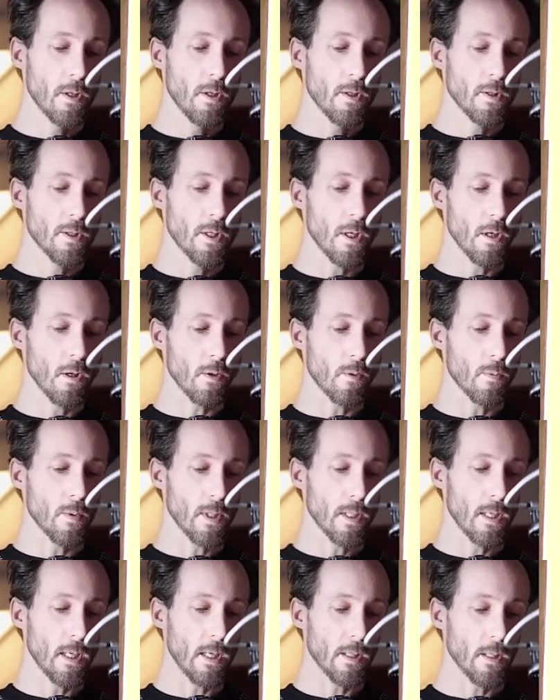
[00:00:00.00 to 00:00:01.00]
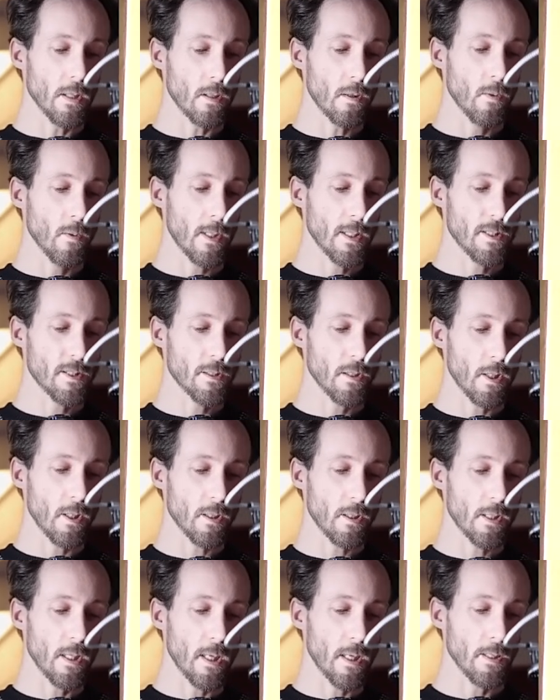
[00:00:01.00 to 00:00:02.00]
so we got a quick
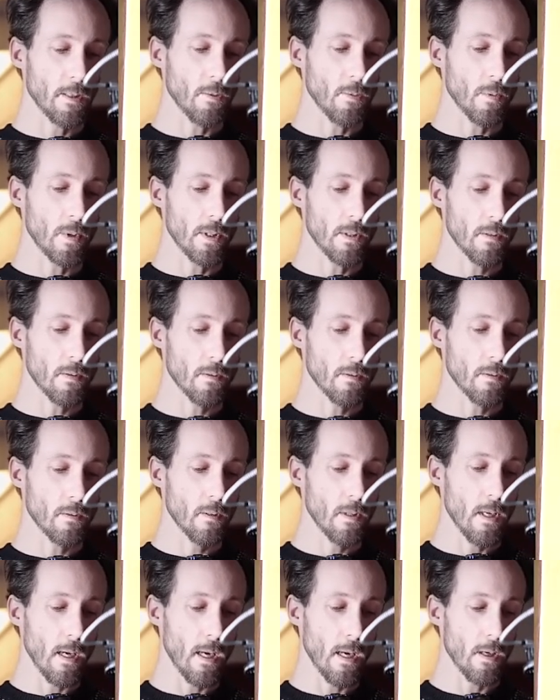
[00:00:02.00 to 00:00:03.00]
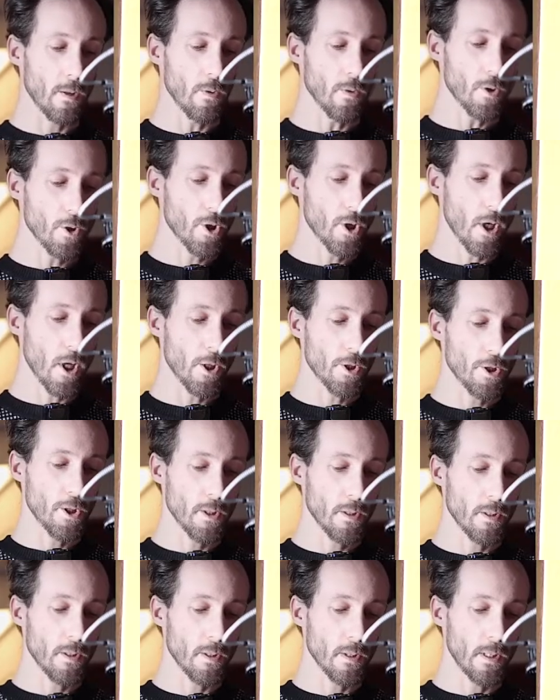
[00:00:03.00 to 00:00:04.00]
start guide with how you charge
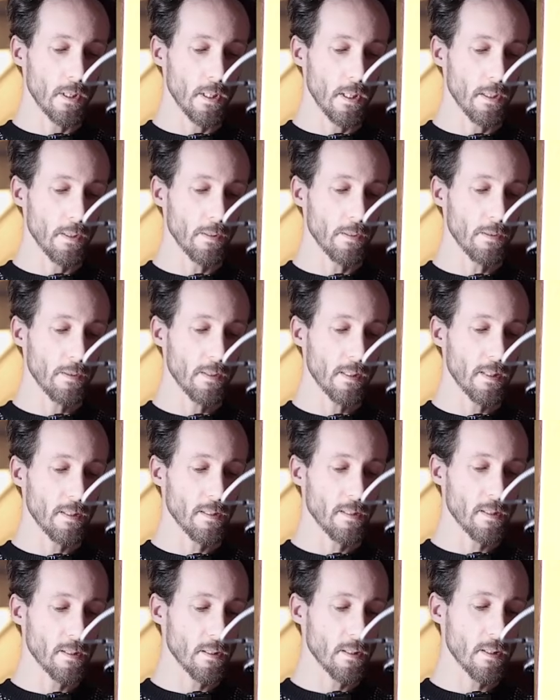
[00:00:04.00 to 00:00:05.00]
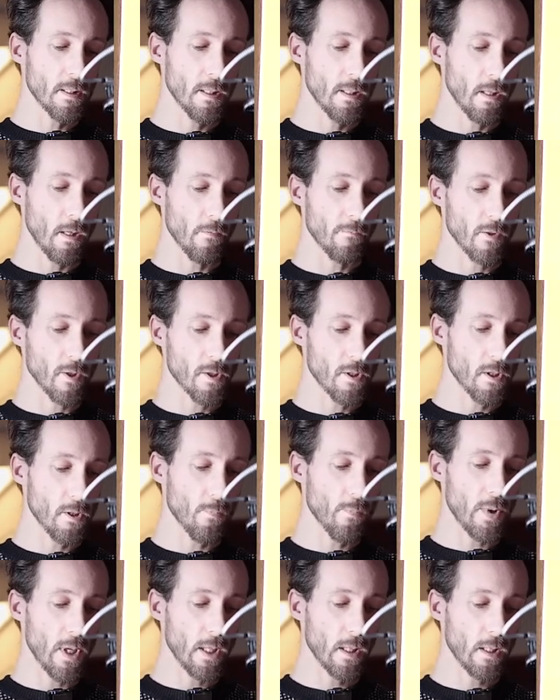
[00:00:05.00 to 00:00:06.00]
it, the intensity of the
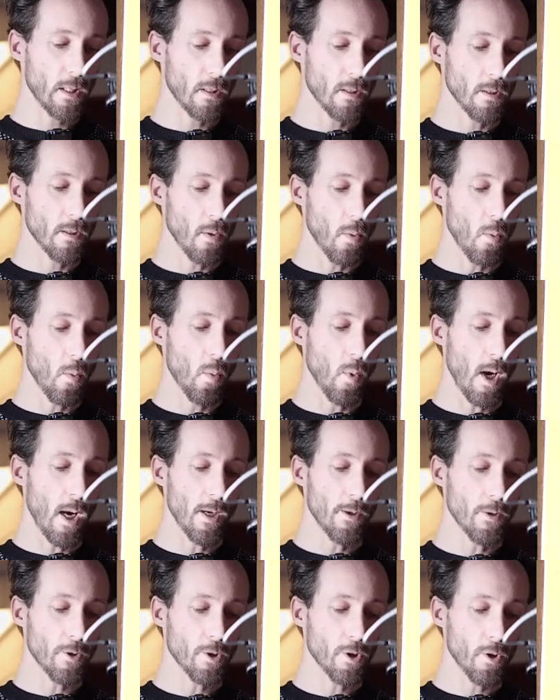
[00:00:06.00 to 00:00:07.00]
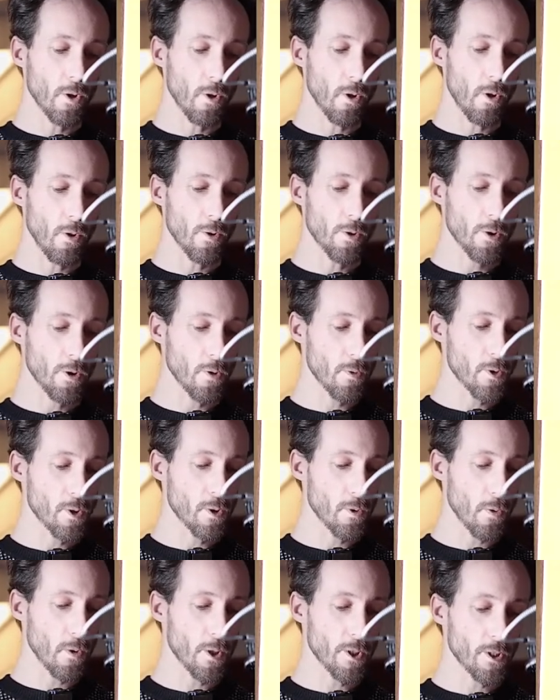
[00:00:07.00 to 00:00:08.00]
SUBPAC, the wired audio
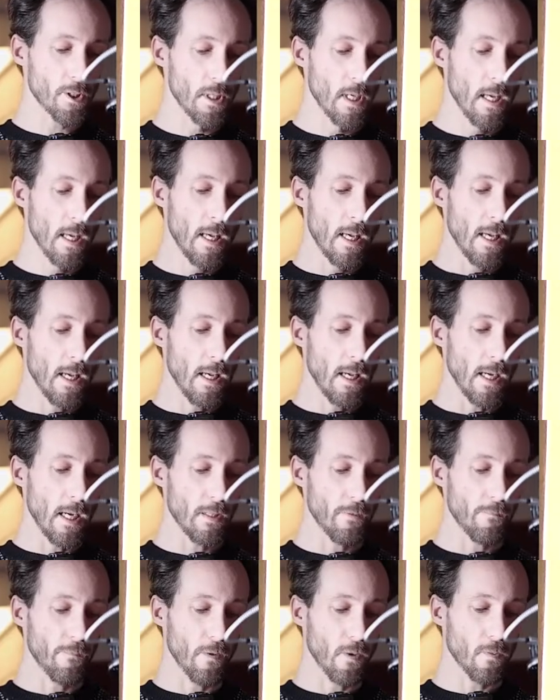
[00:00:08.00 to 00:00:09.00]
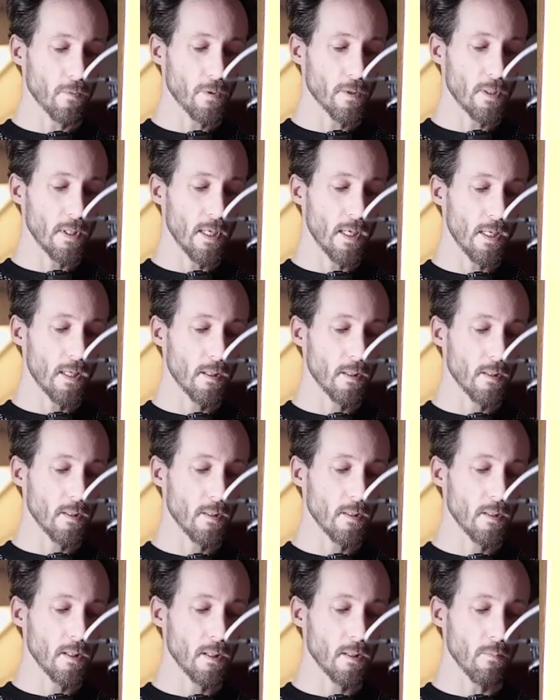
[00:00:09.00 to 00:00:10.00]
source, headphones, and
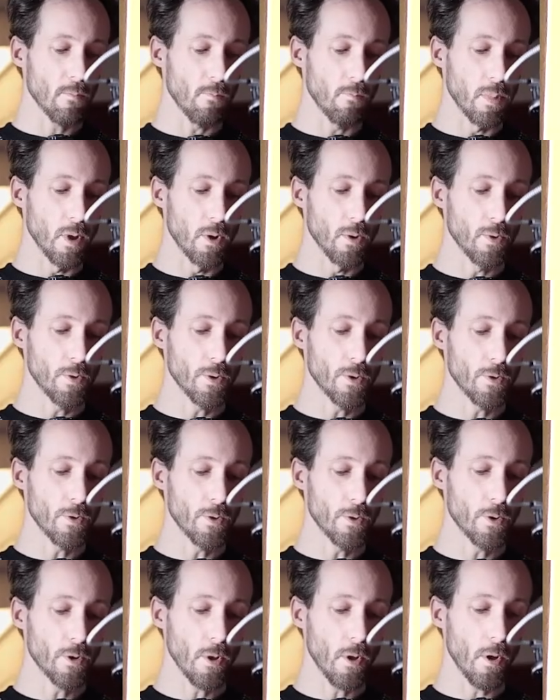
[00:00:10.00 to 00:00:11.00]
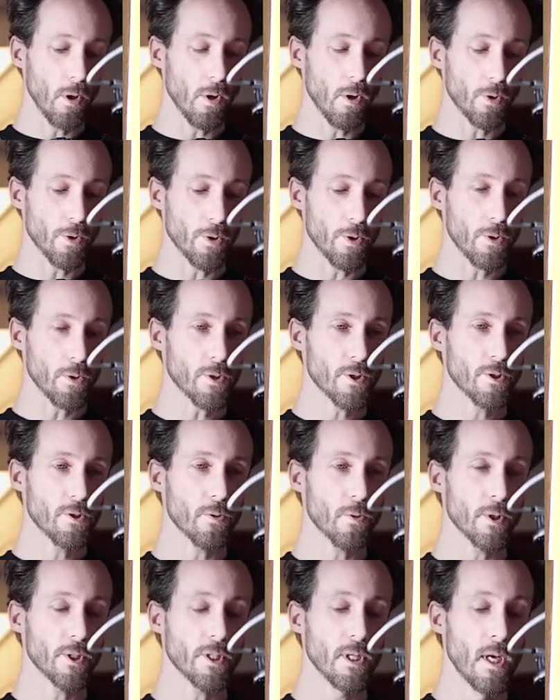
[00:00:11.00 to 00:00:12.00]
the Bluetooth audio
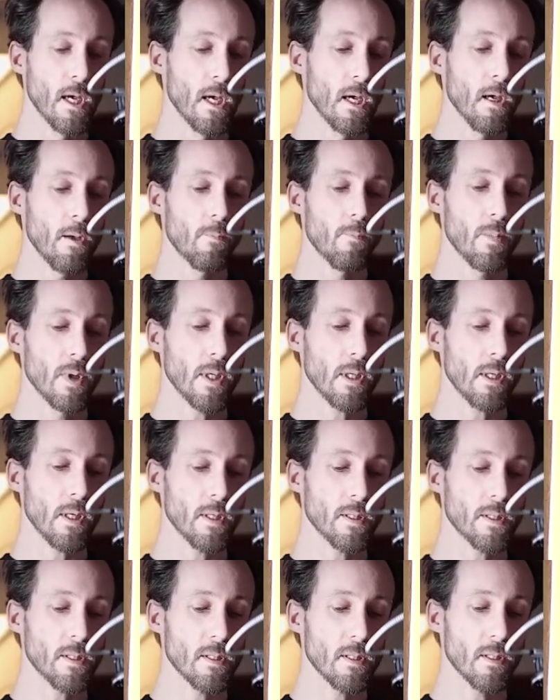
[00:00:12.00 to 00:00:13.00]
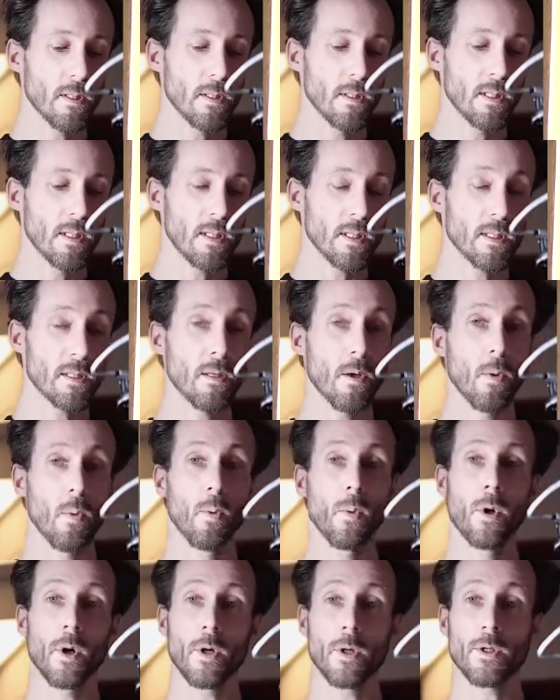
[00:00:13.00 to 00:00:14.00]
source, because this
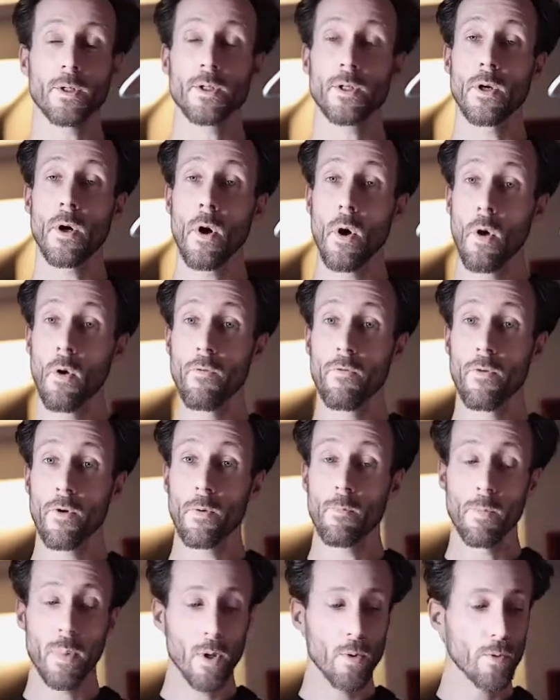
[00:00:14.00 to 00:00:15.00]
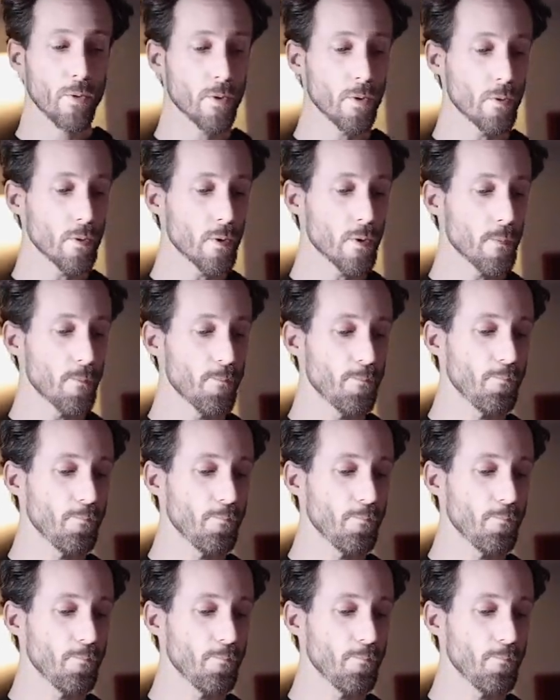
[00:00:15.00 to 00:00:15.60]
works over Bluetooth.